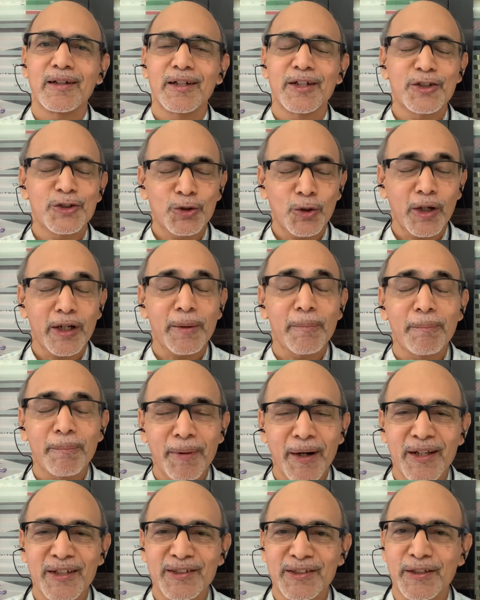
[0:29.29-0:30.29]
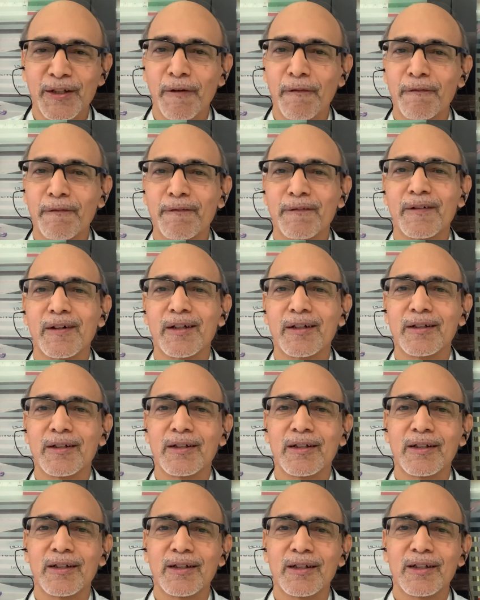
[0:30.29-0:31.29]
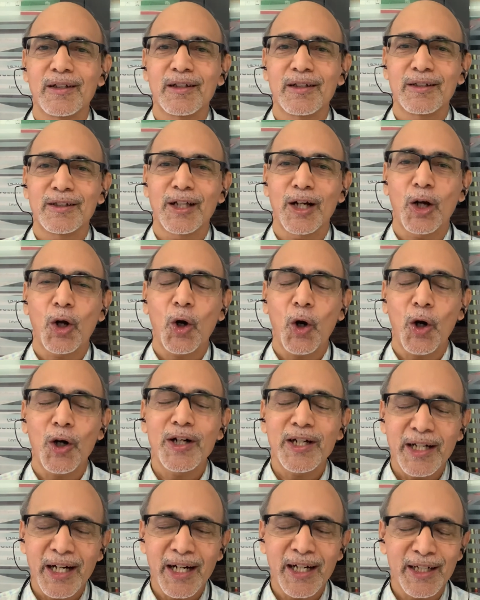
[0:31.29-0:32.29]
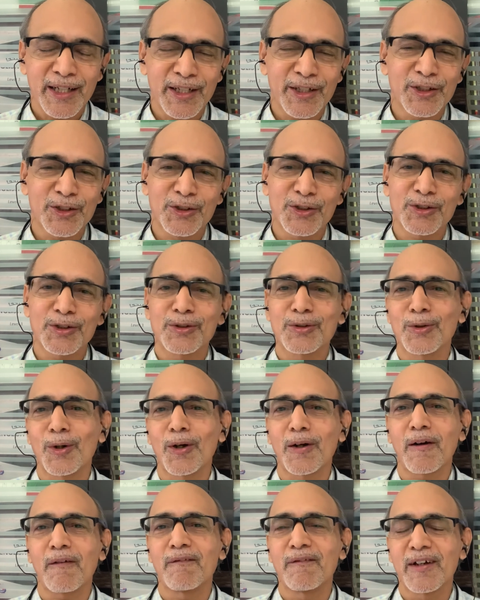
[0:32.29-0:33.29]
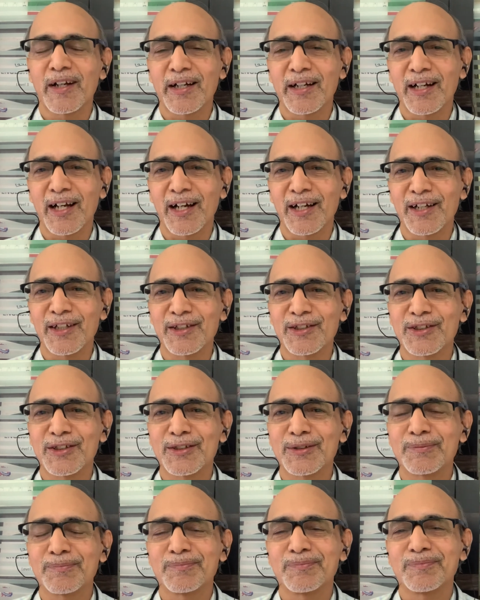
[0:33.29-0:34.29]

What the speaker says: It's not impressive. The content is not very nice.